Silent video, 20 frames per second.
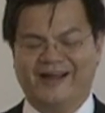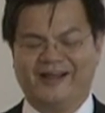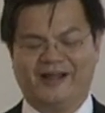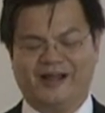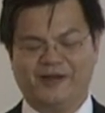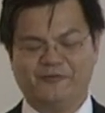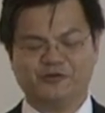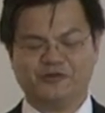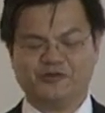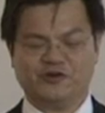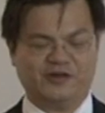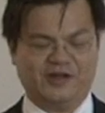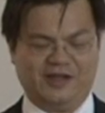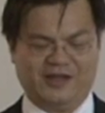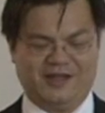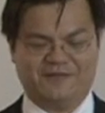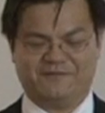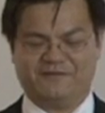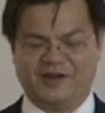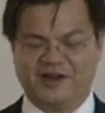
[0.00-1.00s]
I would
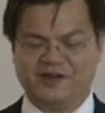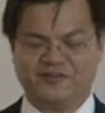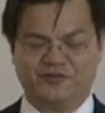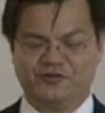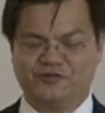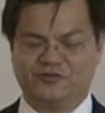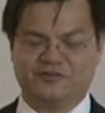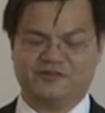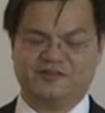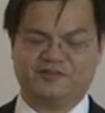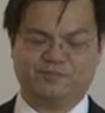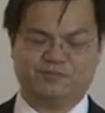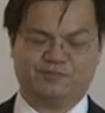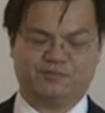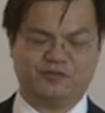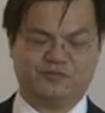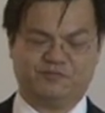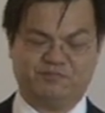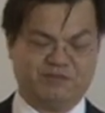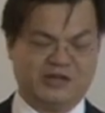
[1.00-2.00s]
not advise you to
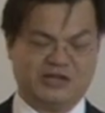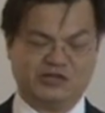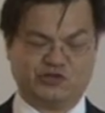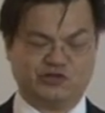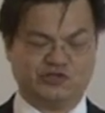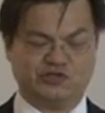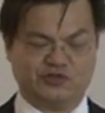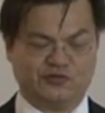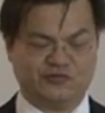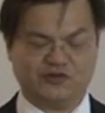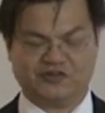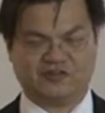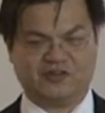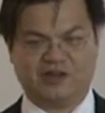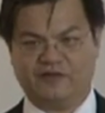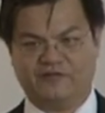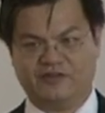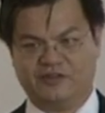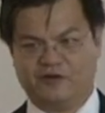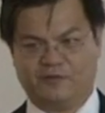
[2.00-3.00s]
just put pictures of
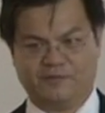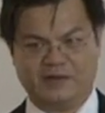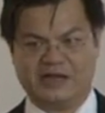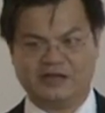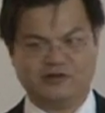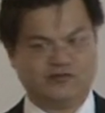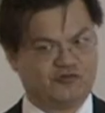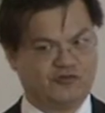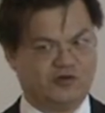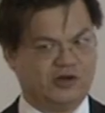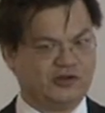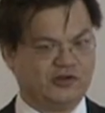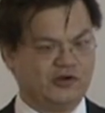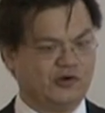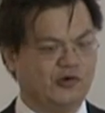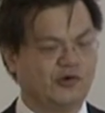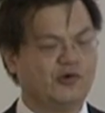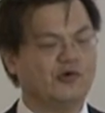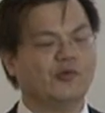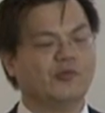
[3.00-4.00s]
yourself and your partner throughout
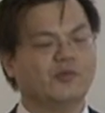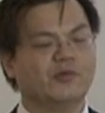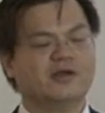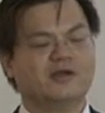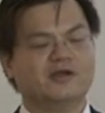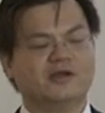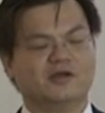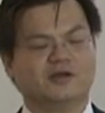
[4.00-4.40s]
your home.